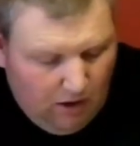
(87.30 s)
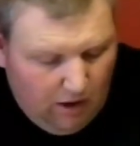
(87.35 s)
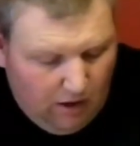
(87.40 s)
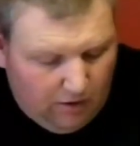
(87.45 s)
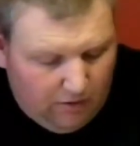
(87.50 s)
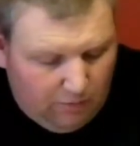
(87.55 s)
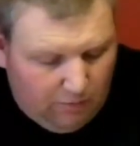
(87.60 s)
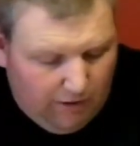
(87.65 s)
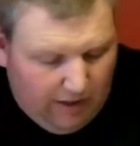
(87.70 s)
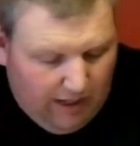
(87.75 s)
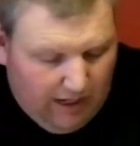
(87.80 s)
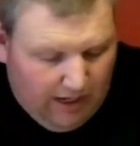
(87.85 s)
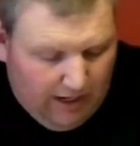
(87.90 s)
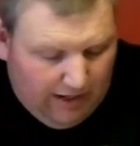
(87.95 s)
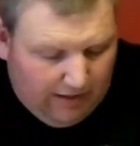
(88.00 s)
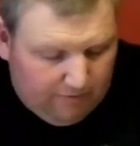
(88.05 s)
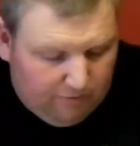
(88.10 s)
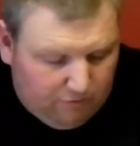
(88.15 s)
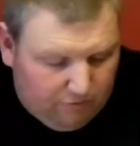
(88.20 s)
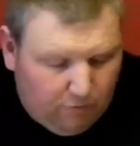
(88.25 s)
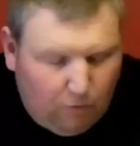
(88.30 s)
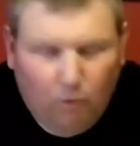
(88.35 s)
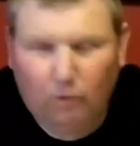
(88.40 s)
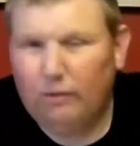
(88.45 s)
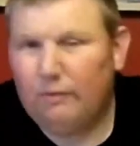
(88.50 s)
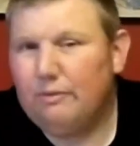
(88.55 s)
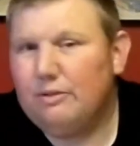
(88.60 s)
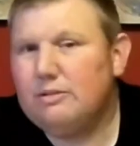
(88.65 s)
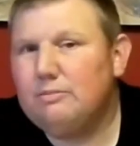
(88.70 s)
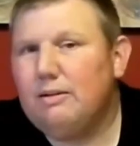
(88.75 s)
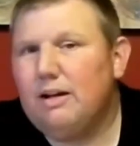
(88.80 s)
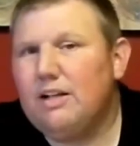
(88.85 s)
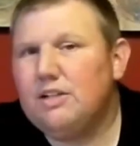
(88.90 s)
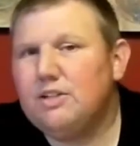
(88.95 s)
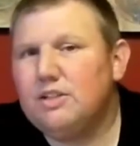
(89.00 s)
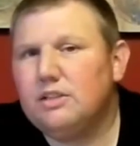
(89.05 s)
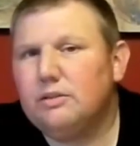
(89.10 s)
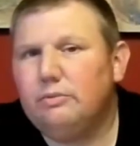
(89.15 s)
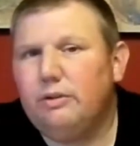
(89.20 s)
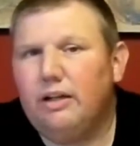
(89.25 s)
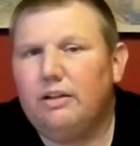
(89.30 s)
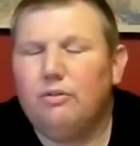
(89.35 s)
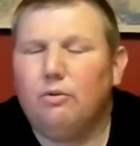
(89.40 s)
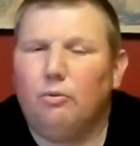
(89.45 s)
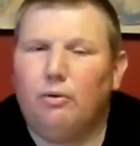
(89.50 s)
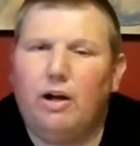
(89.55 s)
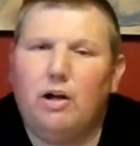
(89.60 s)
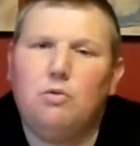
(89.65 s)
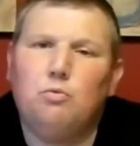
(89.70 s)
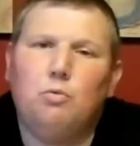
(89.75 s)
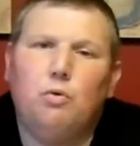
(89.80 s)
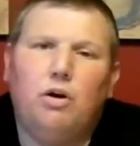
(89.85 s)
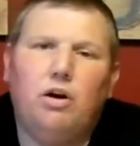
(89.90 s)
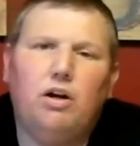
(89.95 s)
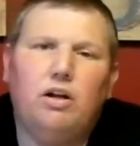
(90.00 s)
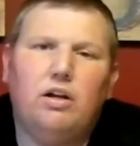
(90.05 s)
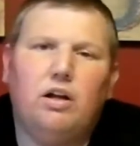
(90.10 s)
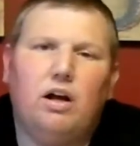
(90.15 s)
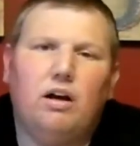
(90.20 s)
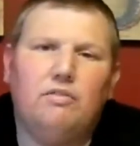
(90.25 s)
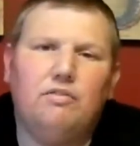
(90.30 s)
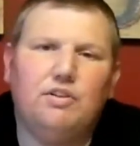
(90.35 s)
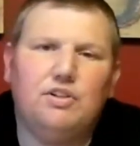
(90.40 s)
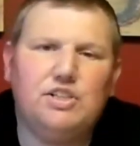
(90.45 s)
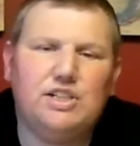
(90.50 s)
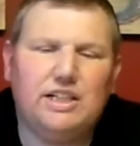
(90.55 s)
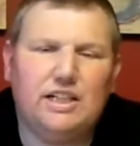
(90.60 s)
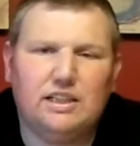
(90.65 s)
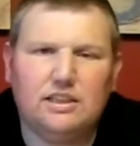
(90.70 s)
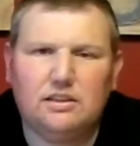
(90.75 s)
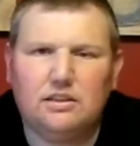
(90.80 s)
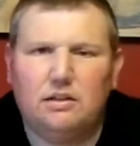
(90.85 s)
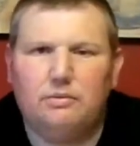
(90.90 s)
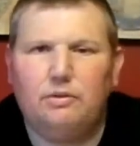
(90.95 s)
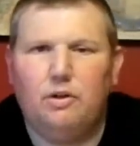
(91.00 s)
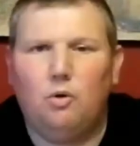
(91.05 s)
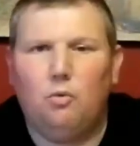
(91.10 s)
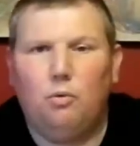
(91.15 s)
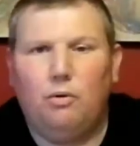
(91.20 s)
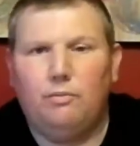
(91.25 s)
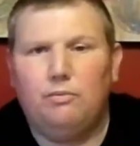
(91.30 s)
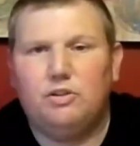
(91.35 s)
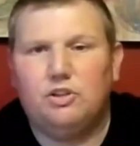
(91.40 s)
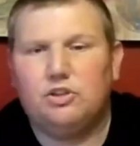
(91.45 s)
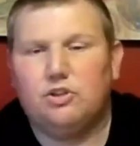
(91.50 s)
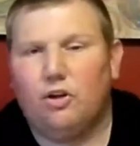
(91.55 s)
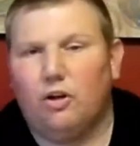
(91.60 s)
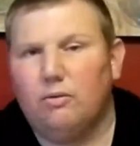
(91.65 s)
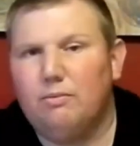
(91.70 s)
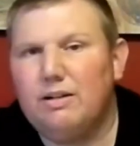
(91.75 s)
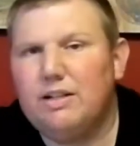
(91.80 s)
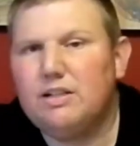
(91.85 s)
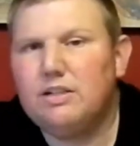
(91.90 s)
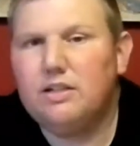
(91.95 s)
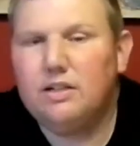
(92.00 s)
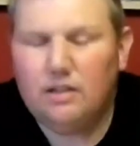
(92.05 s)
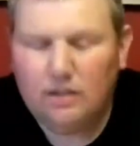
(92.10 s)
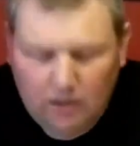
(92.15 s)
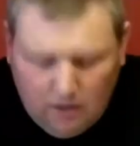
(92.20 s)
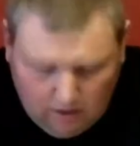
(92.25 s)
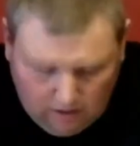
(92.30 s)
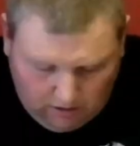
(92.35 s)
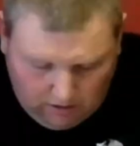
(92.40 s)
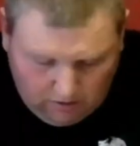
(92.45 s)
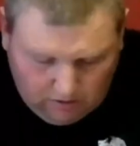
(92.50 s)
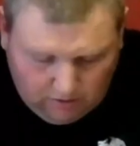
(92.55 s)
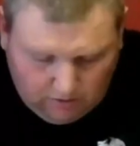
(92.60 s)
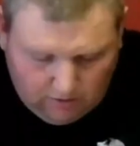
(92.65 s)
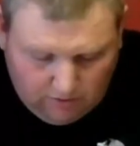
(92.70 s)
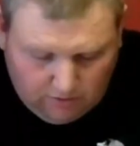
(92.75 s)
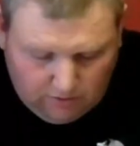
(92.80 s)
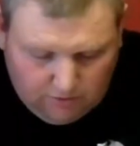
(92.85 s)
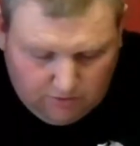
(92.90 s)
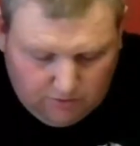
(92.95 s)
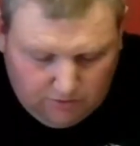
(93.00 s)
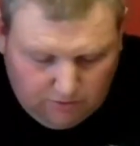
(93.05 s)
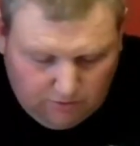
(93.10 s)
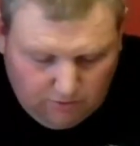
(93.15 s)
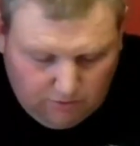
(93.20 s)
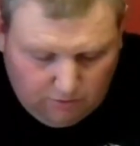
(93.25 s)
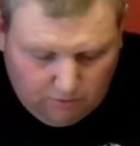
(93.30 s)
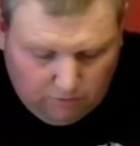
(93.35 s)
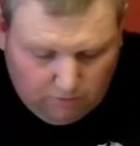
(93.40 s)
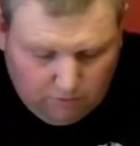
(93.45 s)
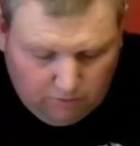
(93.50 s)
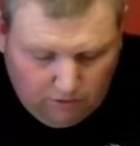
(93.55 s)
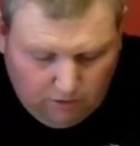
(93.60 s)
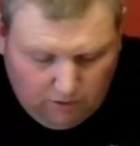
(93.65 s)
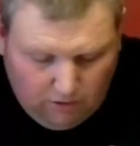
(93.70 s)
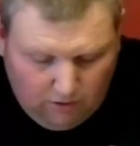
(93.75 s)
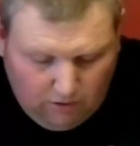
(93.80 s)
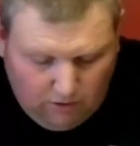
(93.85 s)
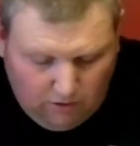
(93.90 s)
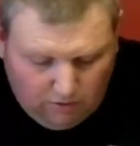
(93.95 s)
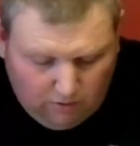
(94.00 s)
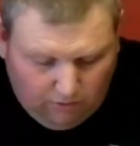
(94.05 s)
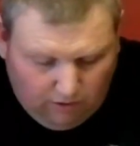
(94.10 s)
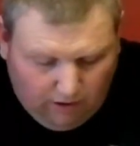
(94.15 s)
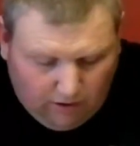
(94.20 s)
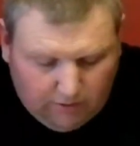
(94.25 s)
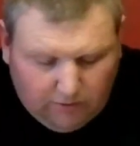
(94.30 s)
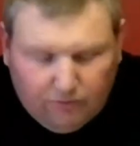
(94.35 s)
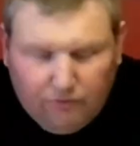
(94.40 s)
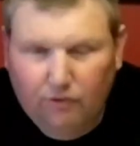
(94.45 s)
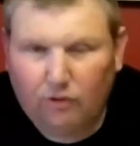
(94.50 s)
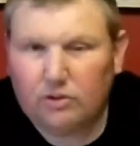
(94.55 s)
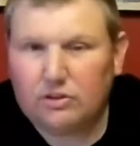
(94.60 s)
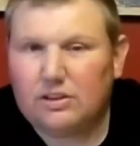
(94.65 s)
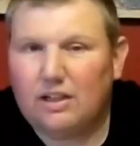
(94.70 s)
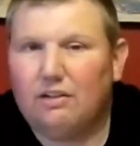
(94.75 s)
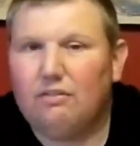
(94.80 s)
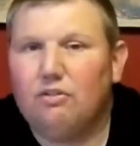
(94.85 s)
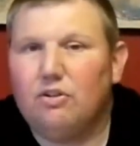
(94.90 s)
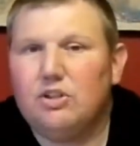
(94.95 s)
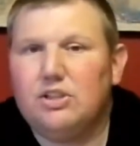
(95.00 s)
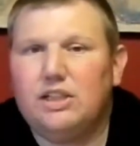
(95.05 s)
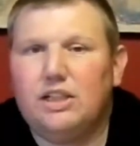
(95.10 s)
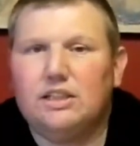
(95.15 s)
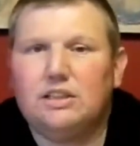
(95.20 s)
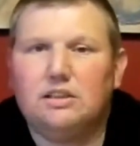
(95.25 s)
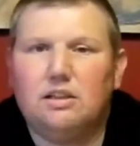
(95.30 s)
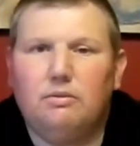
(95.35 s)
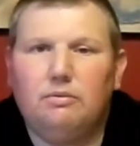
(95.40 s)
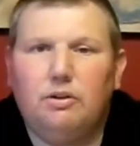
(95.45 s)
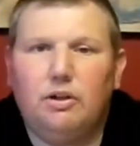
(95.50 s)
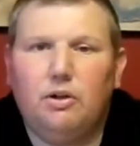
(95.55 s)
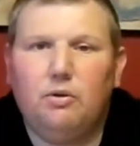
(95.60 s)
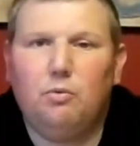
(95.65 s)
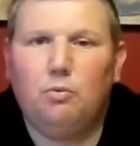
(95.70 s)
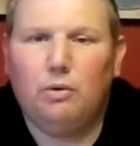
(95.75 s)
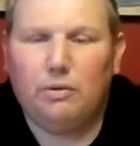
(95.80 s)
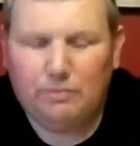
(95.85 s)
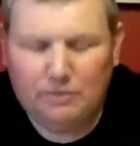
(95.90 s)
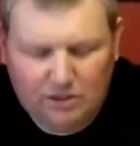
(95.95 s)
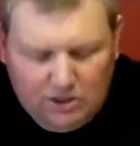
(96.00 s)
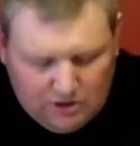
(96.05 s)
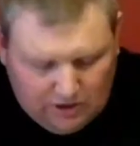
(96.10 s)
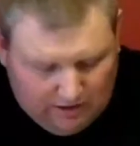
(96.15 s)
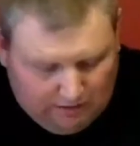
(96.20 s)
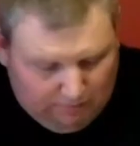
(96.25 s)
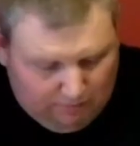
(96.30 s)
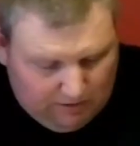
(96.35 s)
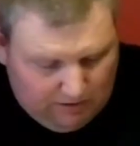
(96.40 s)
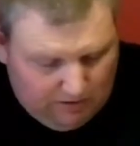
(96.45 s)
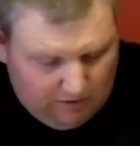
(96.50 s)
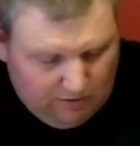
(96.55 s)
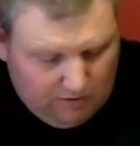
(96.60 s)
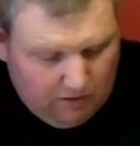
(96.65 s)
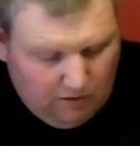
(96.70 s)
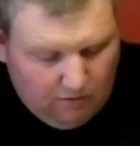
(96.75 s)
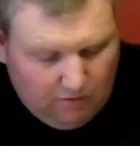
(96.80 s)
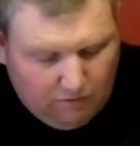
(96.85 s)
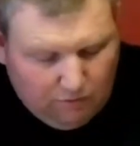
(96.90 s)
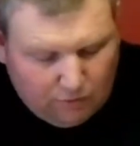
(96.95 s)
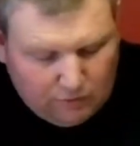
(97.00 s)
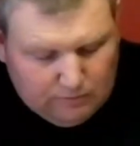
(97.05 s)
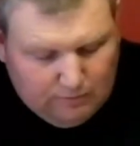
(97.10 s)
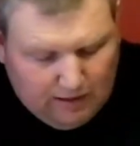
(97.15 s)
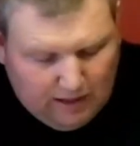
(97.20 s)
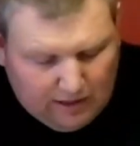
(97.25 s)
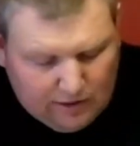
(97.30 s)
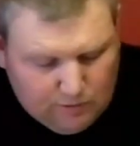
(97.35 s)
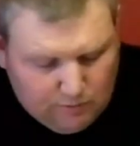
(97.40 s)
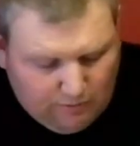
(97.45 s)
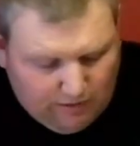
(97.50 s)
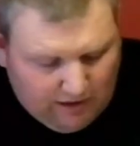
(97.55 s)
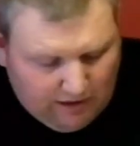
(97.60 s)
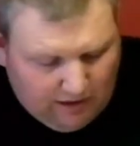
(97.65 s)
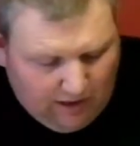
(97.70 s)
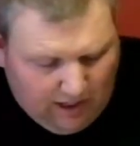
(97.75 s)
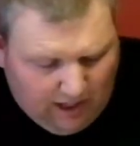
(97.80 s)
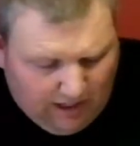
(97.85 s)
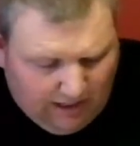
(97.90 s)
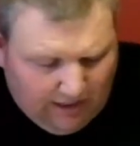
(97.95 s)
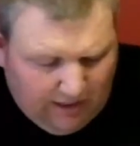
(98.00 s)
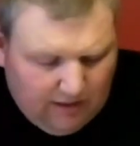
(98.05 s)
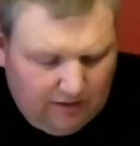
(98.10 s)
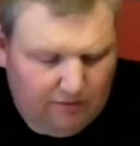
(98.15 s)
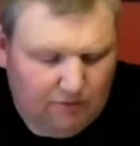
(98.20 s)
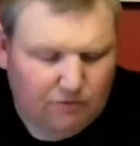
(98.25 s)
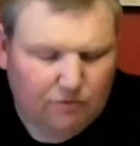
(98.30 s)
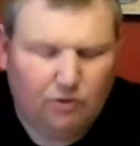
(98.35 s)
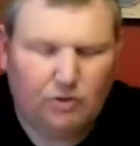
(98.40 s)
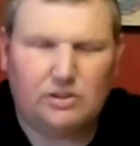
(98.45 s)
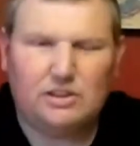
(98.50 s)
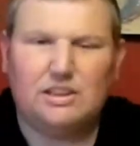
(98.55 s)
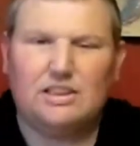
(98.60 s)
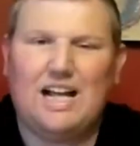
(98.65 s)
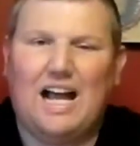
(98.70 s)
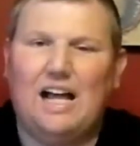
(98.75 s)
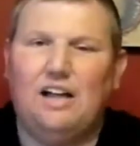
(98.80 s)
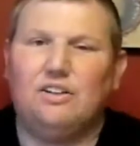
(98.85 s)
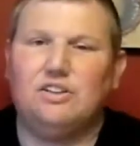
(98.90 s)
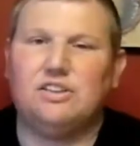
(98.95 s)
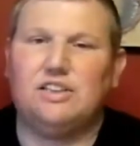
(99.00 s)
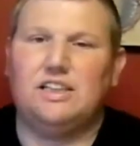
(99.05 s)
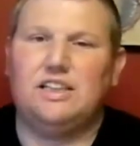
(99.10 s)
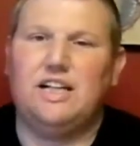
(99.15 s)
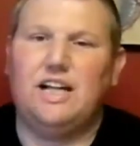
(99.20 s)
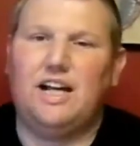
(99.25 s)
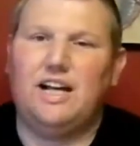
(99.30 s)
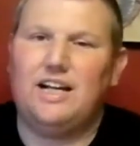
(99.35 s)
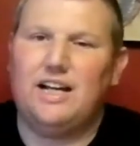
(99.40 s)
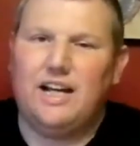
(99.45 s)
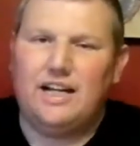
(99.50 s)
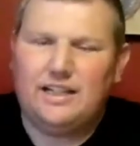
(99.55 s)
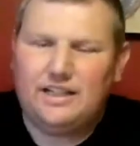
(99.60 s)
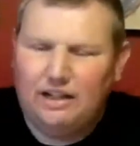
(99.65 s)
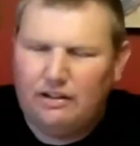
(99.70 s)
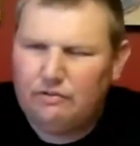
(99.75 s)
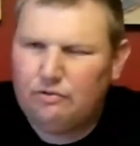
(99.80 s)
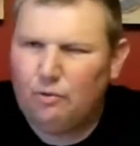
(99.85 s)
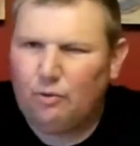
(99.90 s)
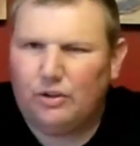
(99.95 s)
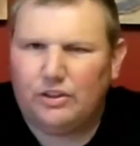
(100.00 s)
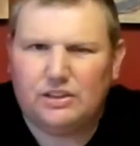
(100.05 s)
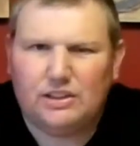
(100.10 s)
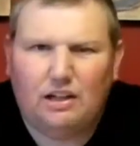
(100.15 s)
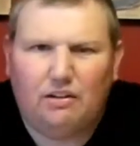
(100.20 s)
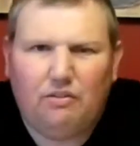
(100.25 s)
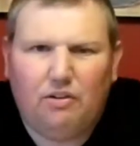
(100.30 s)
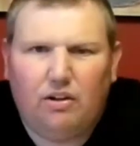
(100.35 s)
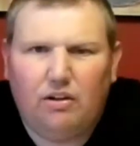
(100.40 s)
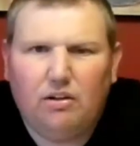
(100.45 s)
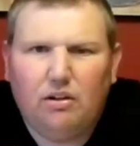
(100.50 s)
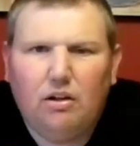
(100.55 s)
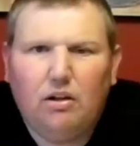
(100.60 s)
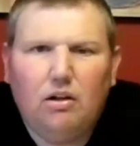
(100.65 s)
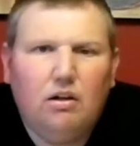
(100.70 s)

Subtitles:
Then we had 4 women's matches. We had the round 1 of the GSW Women's Tournament to crown the first ever GSW Women's Champion. First match, we had Hyan versus Allysin Kay, AK-47.